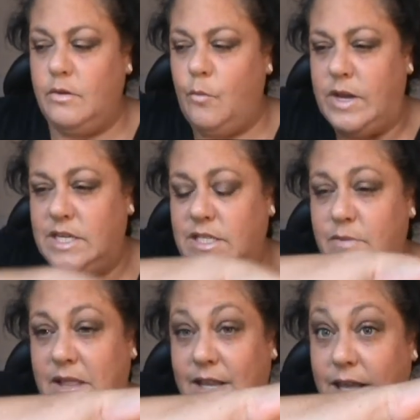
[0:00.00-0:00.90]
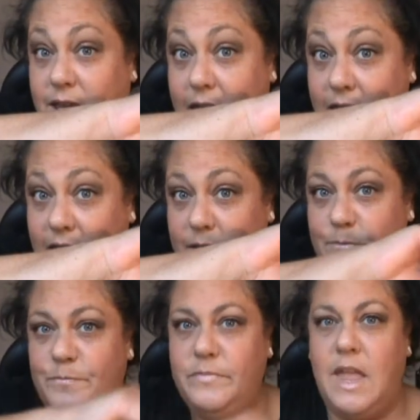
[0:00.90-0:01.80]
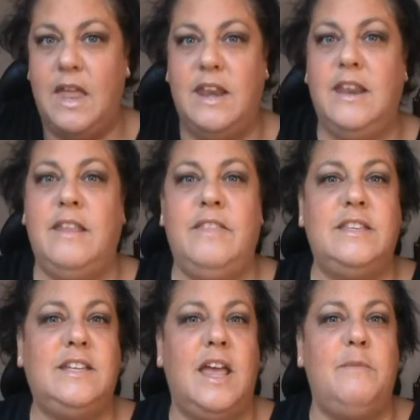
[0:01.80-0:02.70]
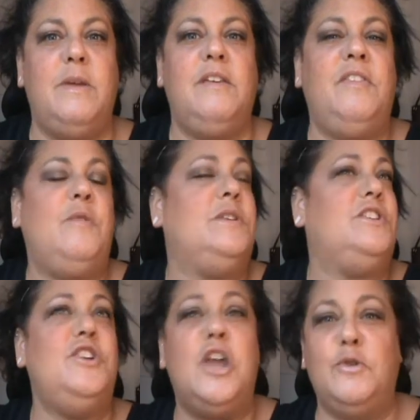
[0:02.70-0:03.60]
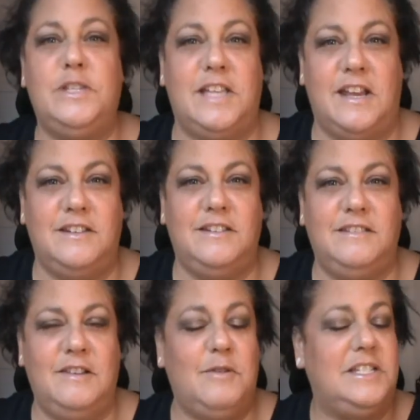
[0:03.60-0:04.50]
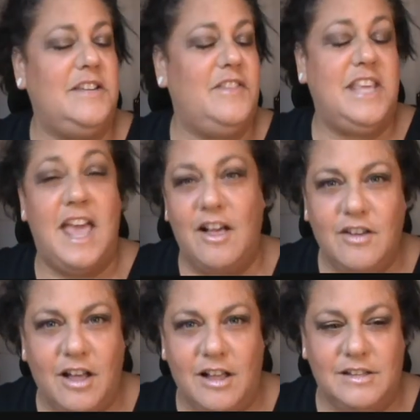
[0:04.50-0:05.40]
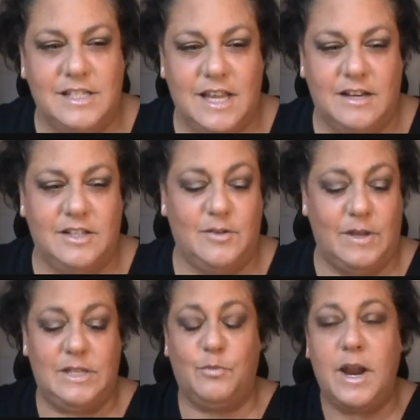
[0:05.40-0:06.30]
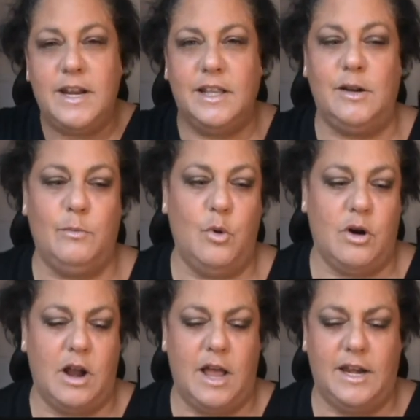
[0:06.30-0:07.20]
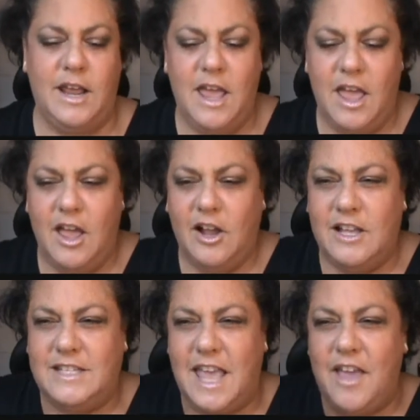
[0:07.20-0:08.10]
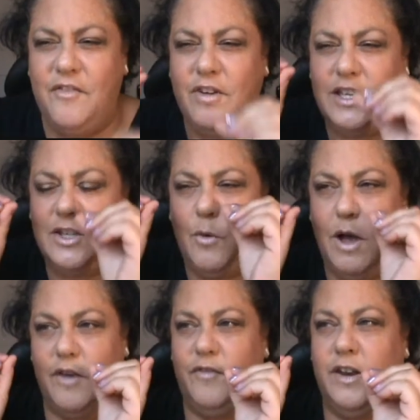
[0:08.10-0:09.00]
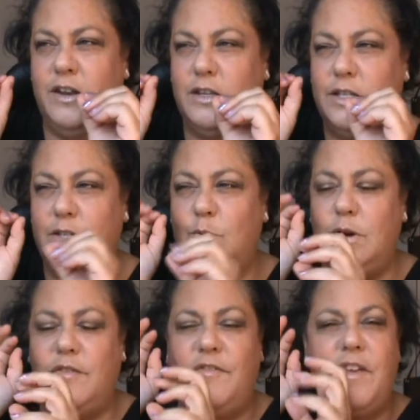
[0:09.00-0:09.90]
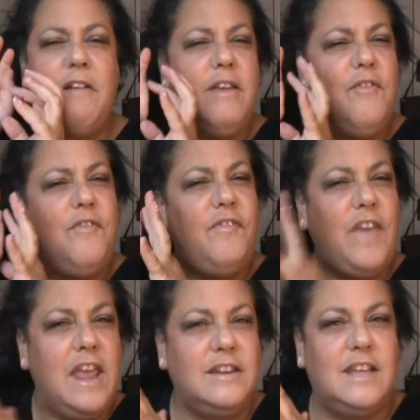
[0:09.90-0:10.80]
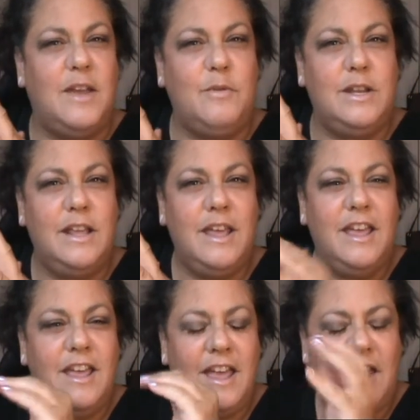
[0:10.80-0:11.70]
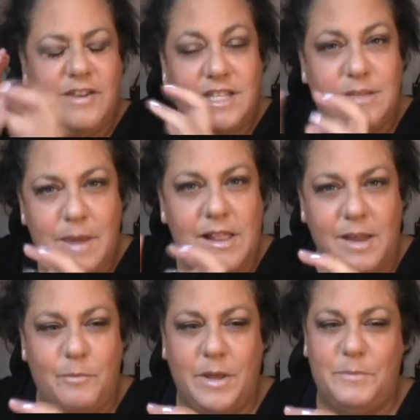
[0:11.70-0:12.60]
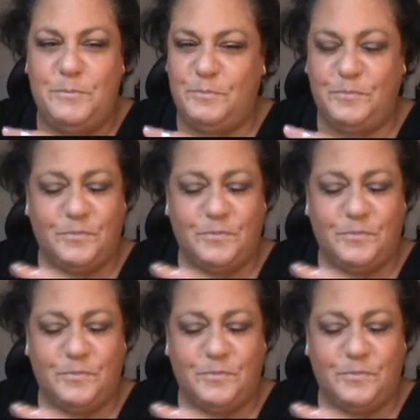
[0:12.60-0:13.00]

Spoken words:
Went to smell it again, and this time there was no scent. There wasn't even the alcohol scent. So I sprayed a little more on, because every so often, sort of very faint, I'd smell it, but